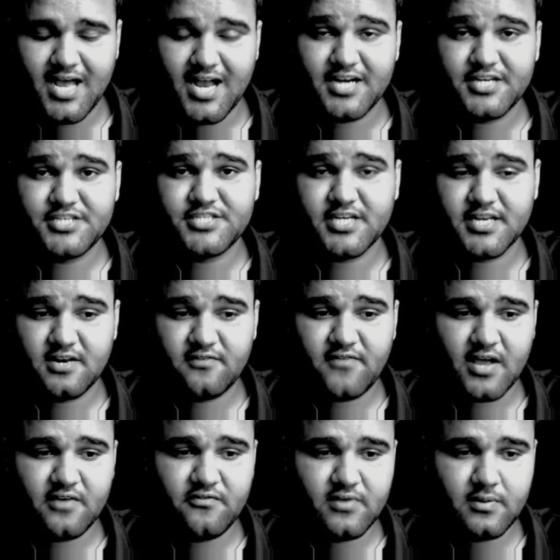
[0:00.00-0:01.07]
and channel
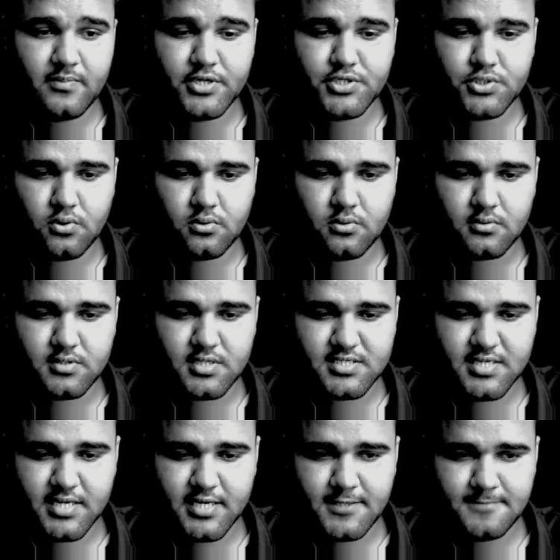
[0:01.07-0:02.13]
5 will be shown on the
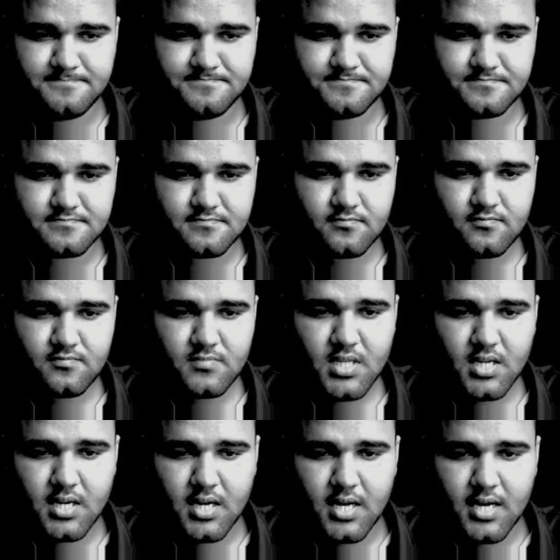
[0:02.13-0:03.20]
screen
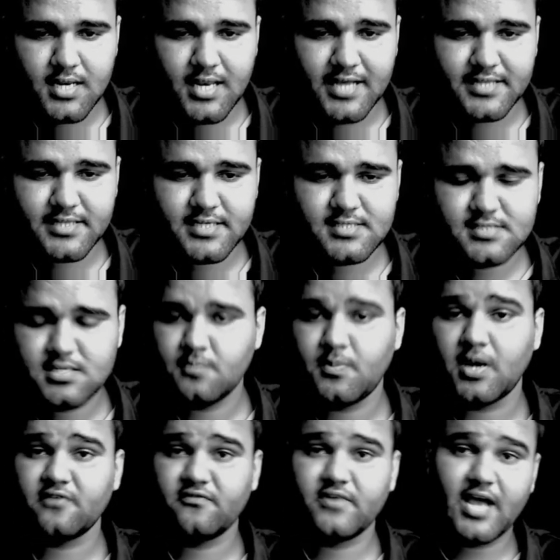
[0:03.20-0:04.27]
like this,
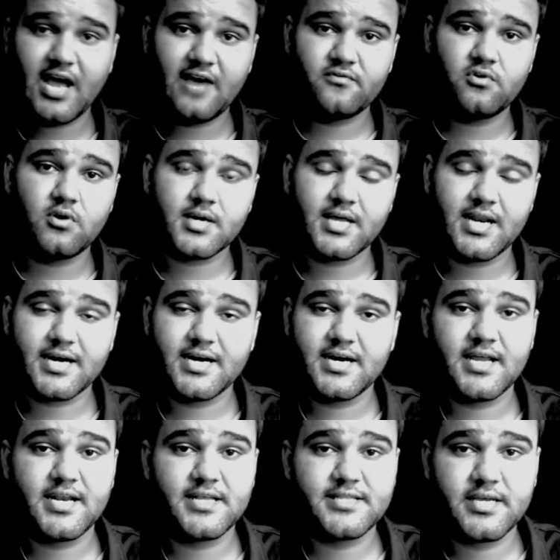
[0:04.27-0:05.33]
but we have not connected
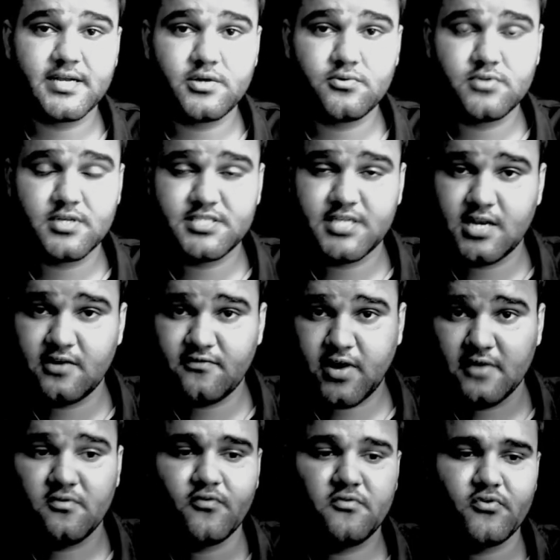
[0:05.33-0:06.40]
anything to the channel
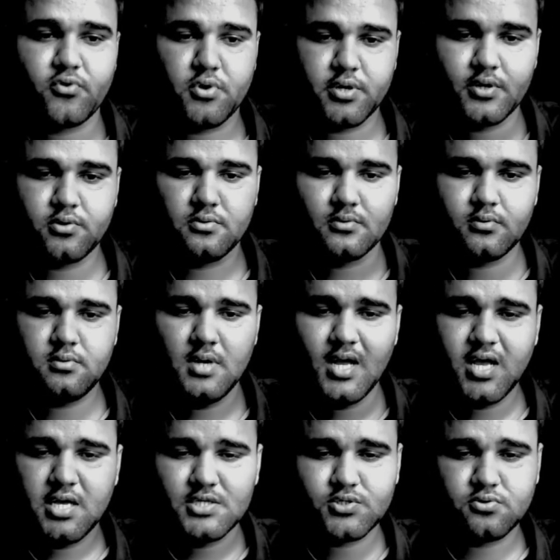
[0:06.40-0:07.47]
5 of Arduino Uno.
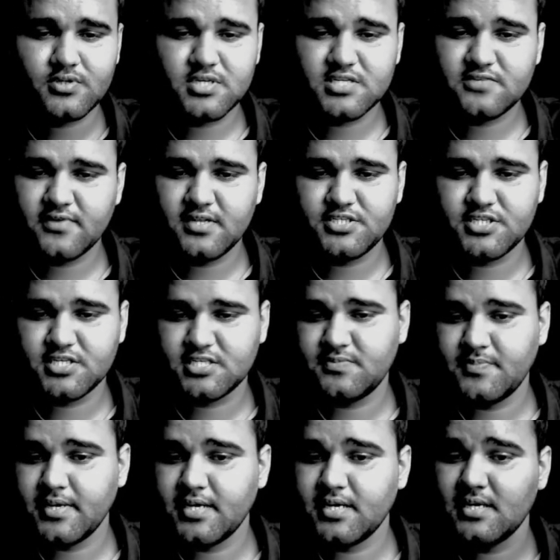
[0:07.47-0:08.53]
So this will just
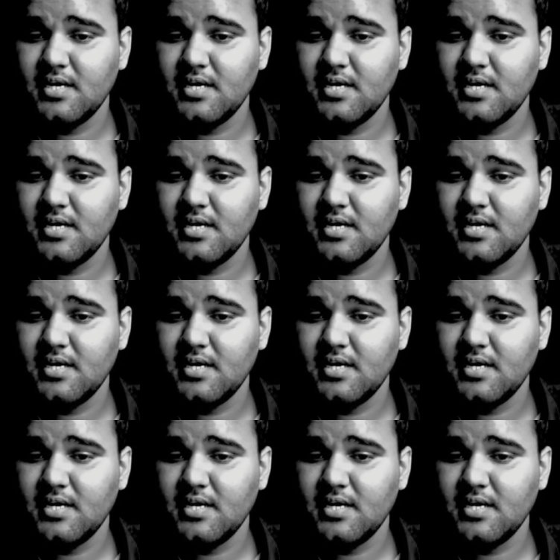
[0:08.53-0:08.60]
be